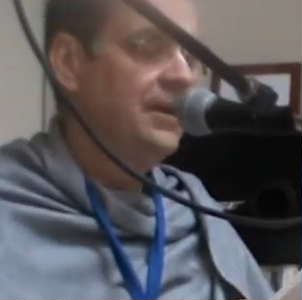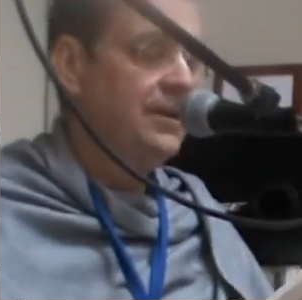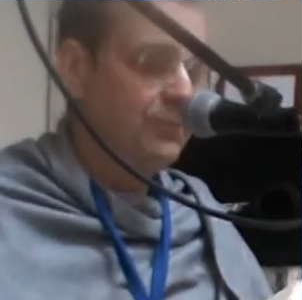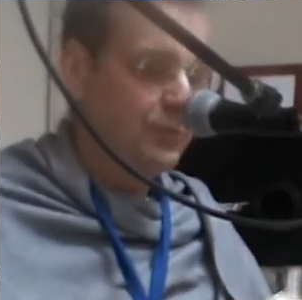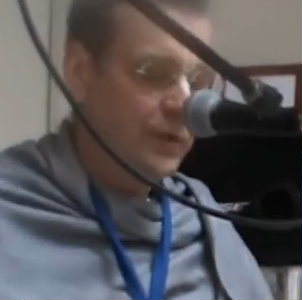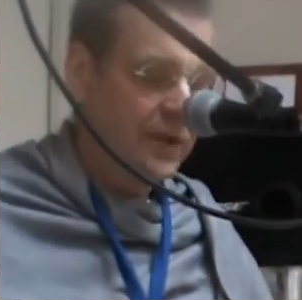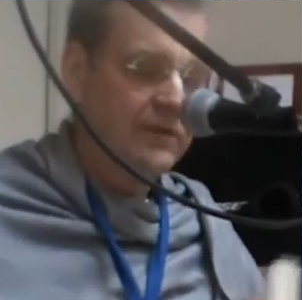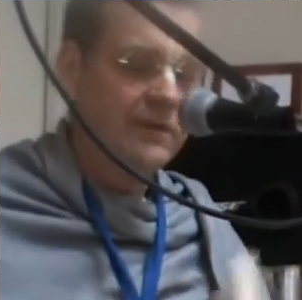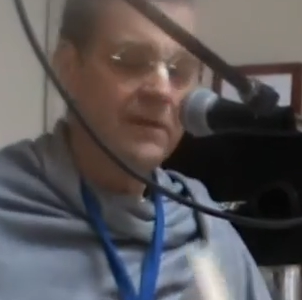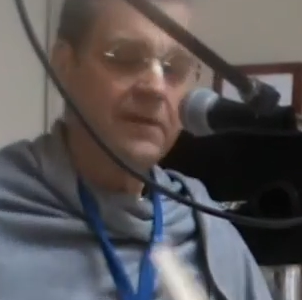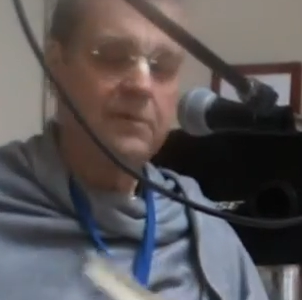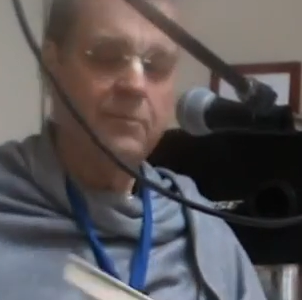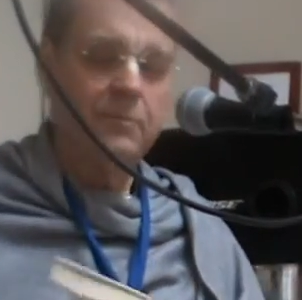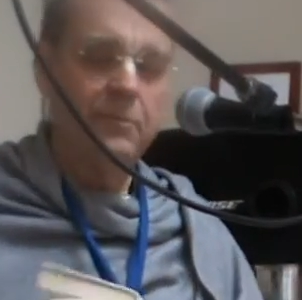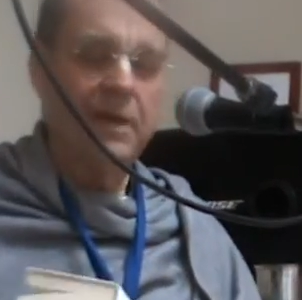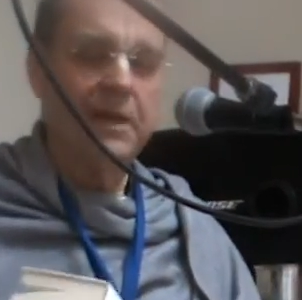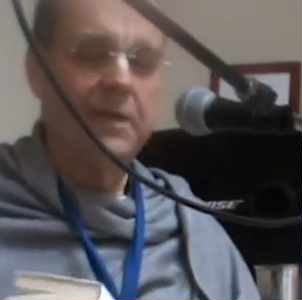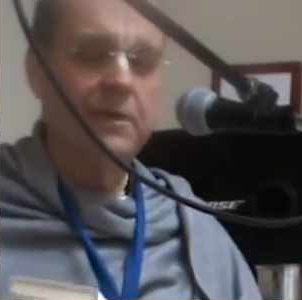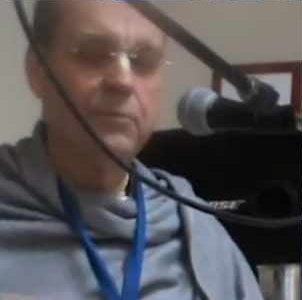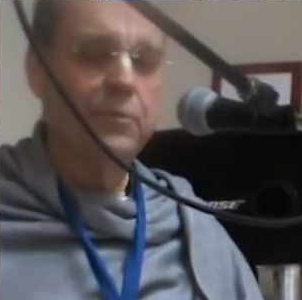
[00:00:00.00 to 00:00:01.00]
written
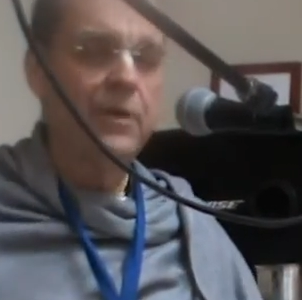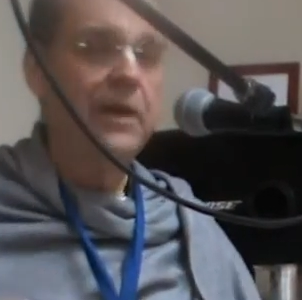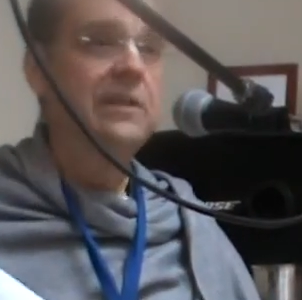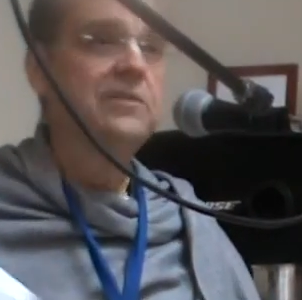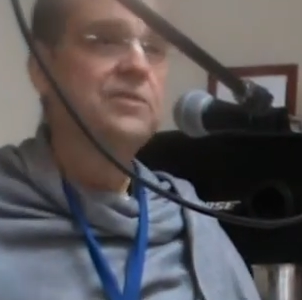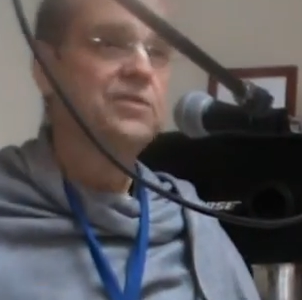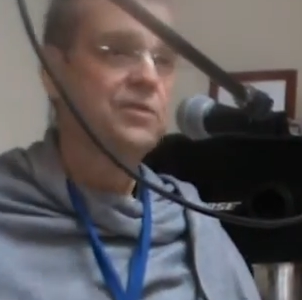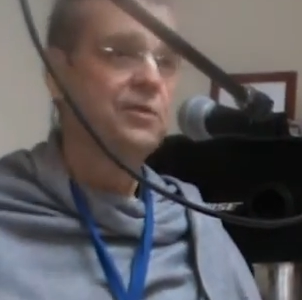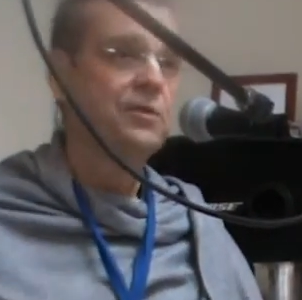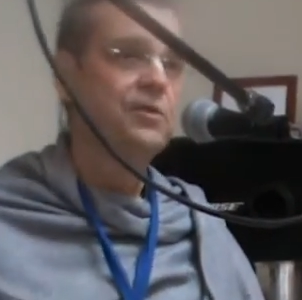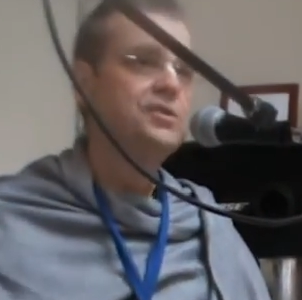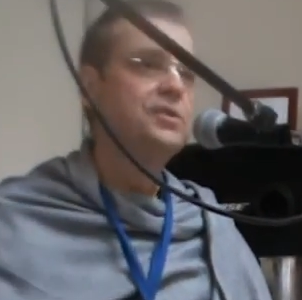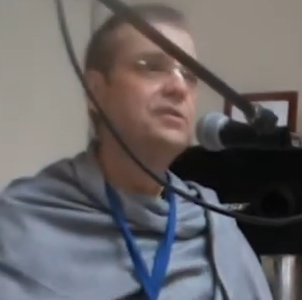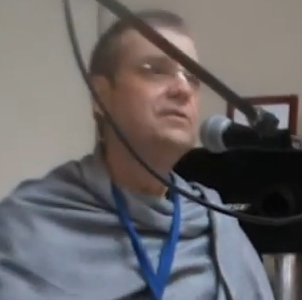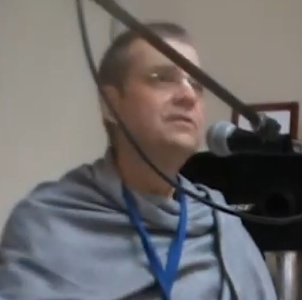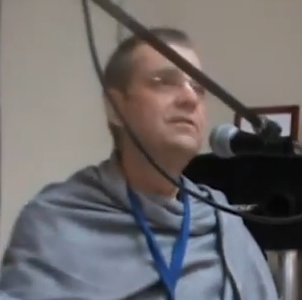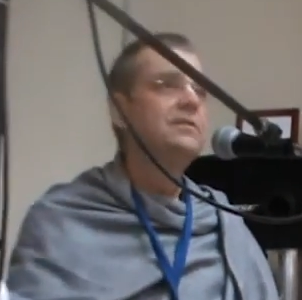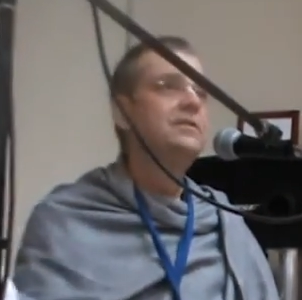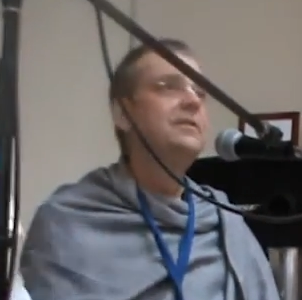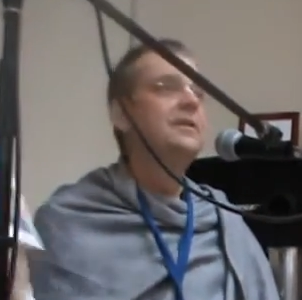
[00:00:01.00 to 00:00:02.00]
by a brain surgeon,
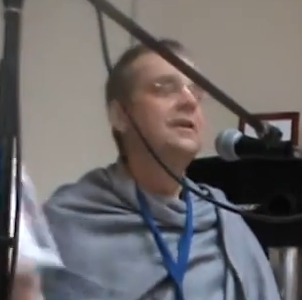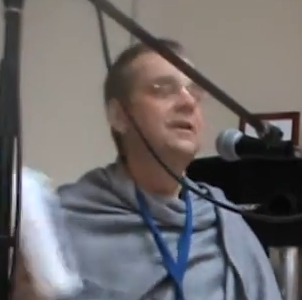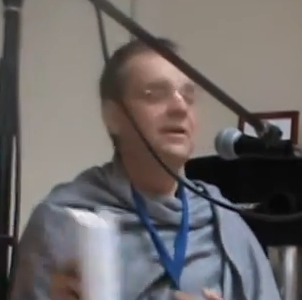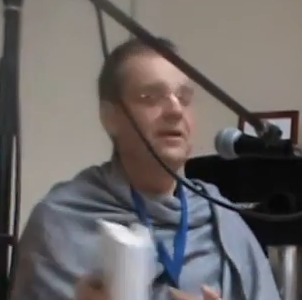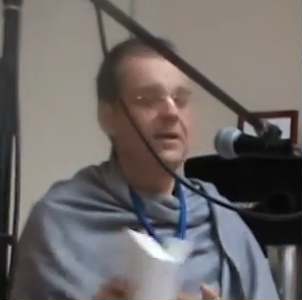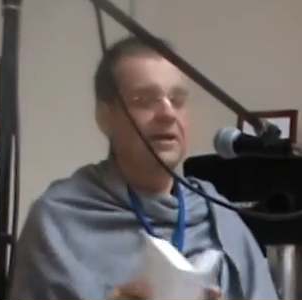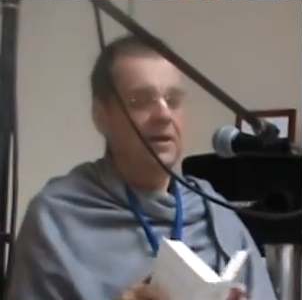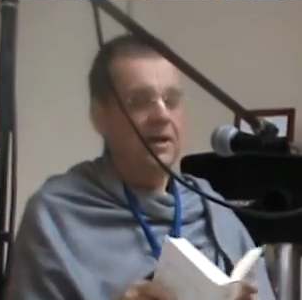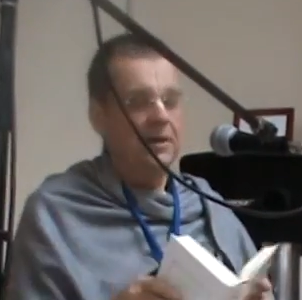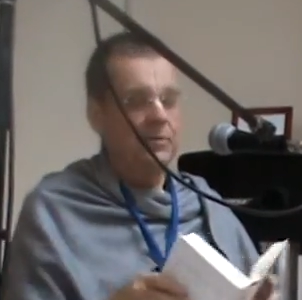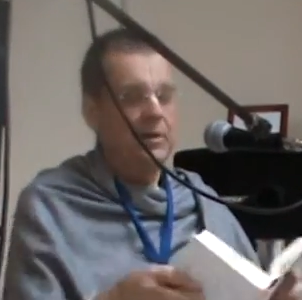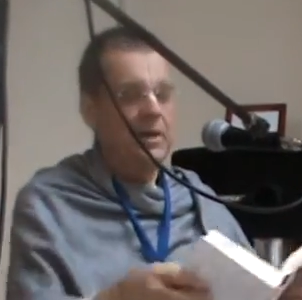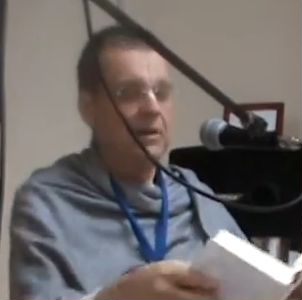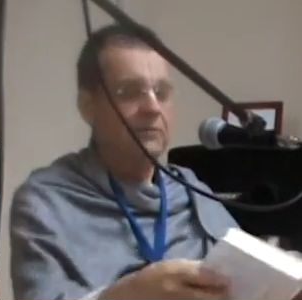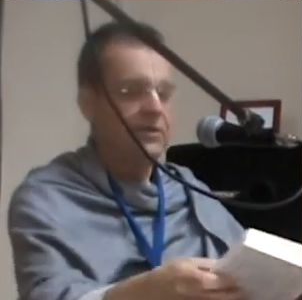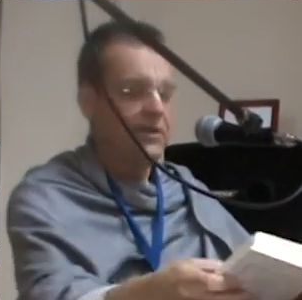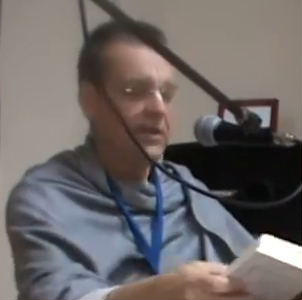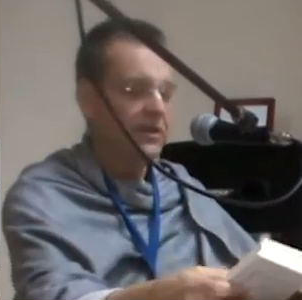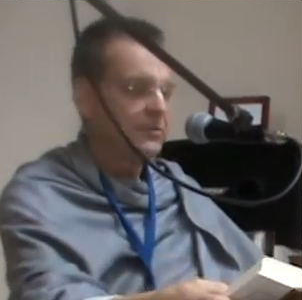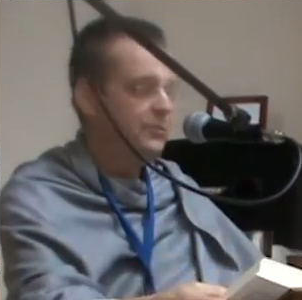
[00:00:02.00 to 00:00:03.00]
and we have
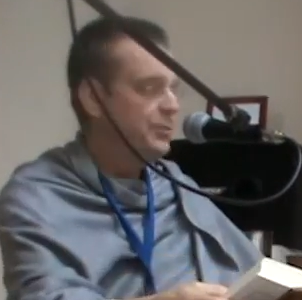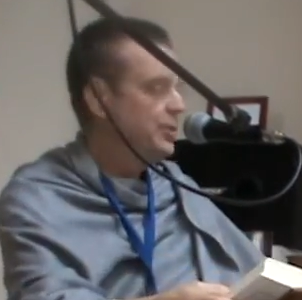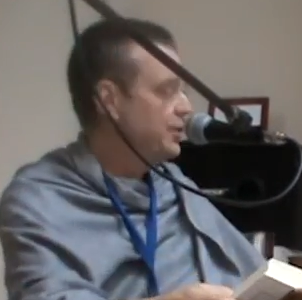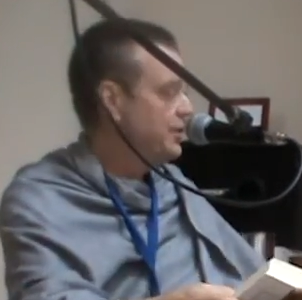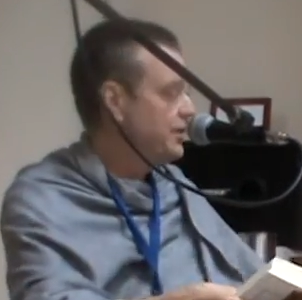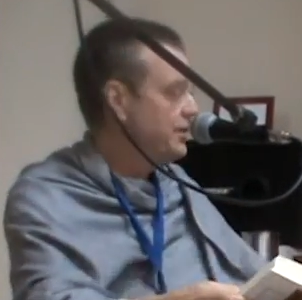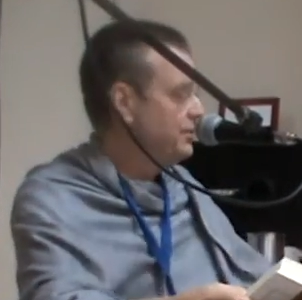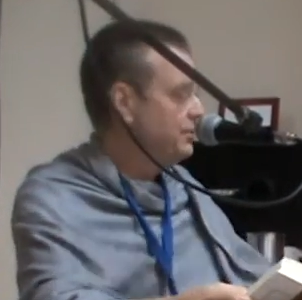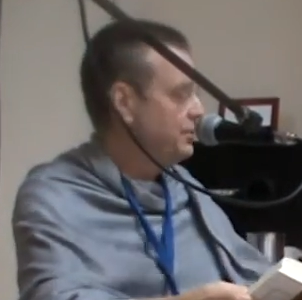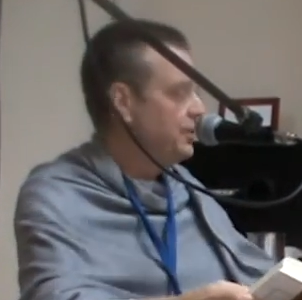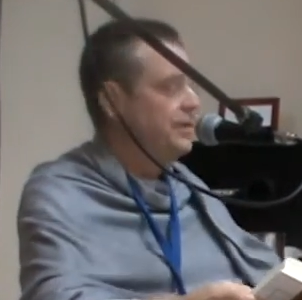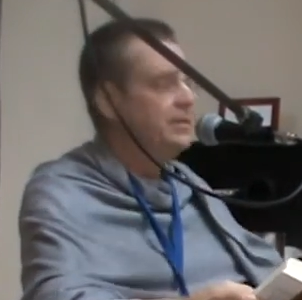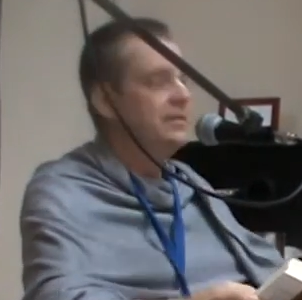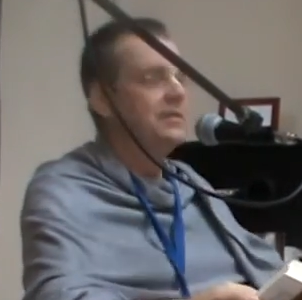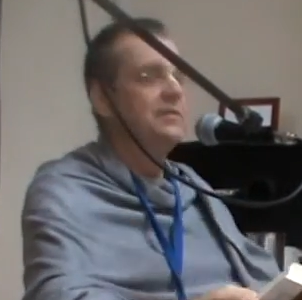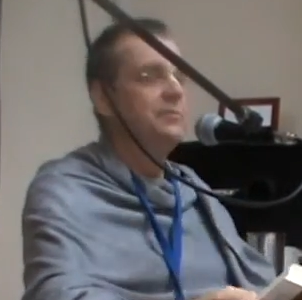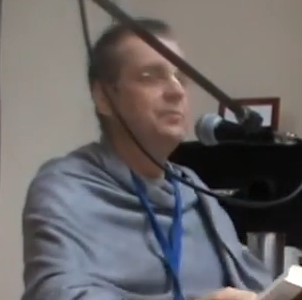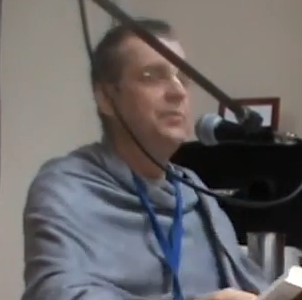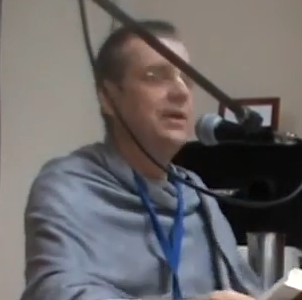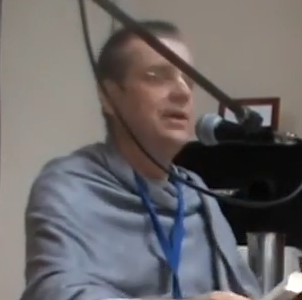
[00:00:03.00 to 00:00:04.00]
another book
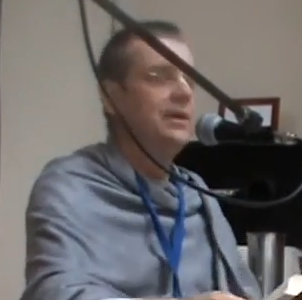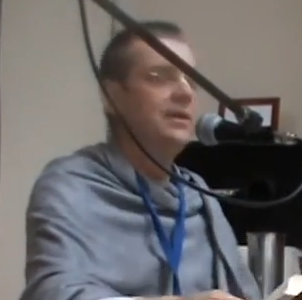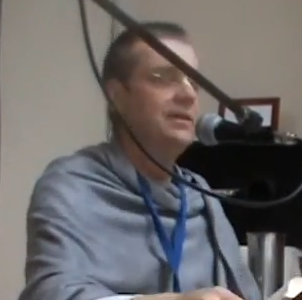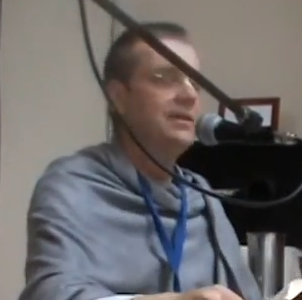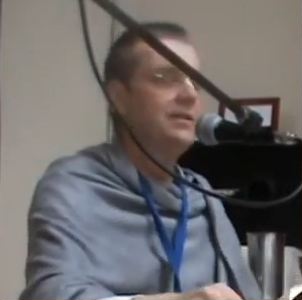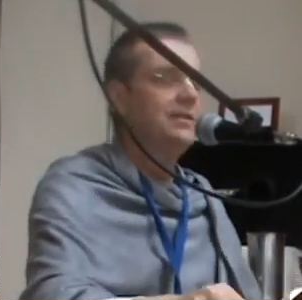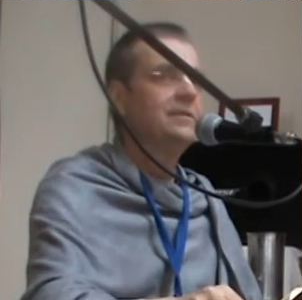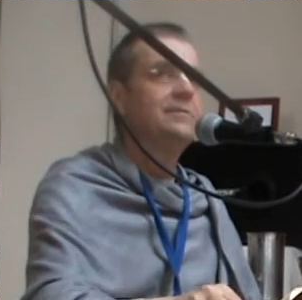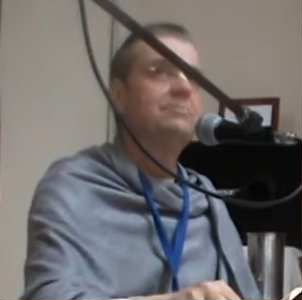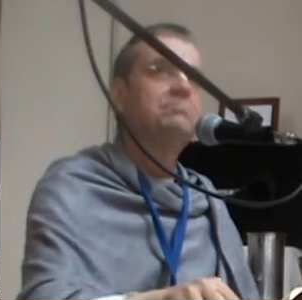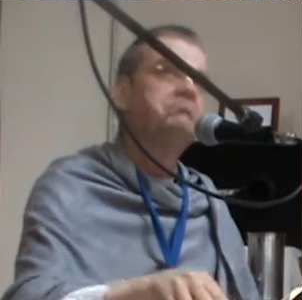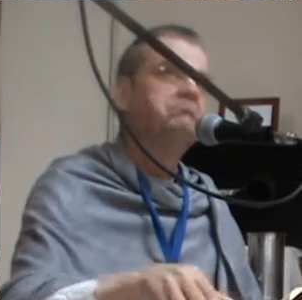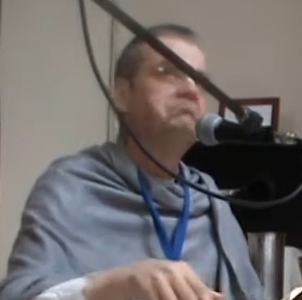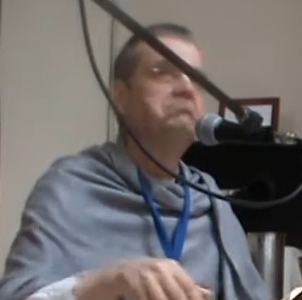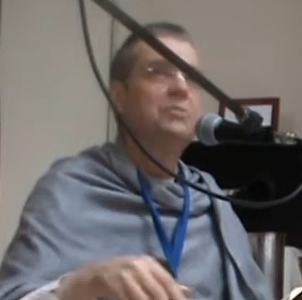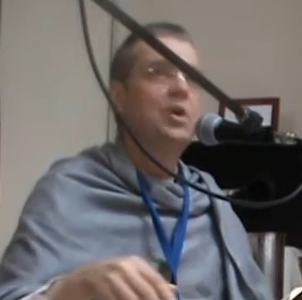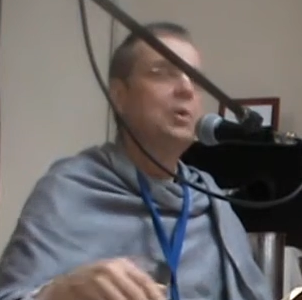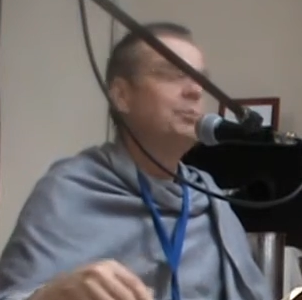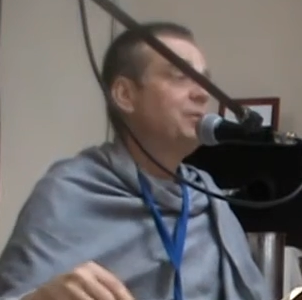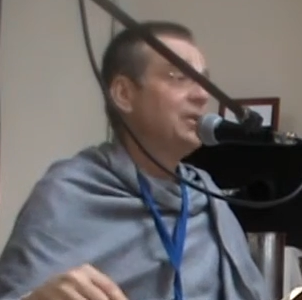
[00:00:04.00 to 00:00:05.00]
written by
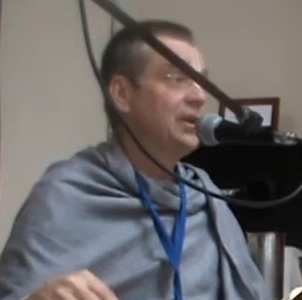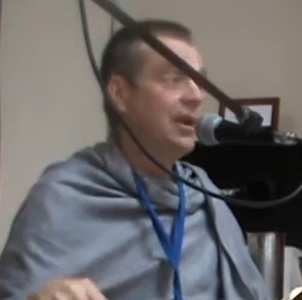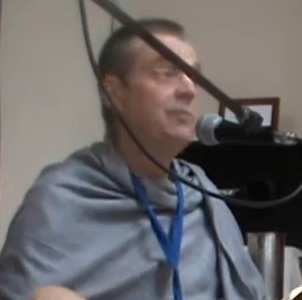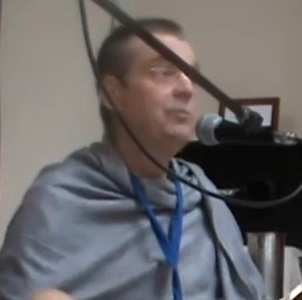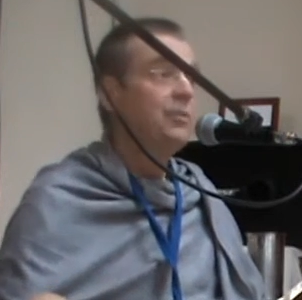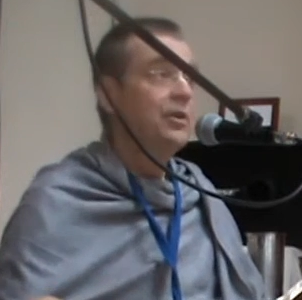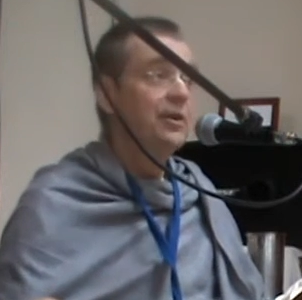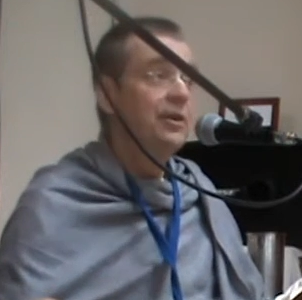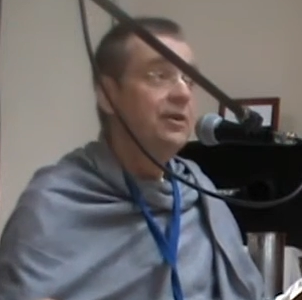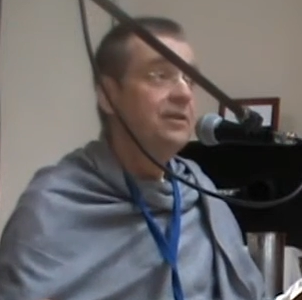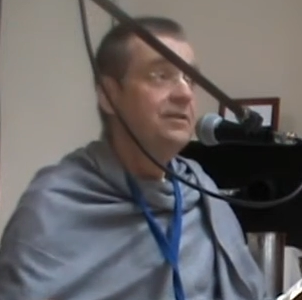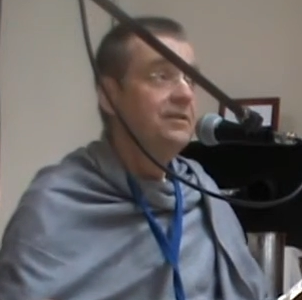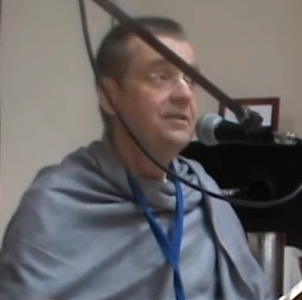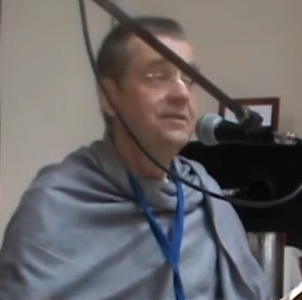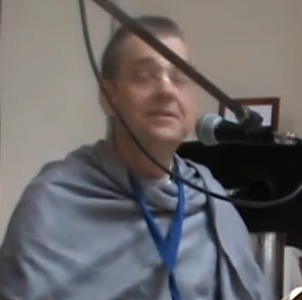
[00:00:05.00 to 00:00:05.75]
a plumber.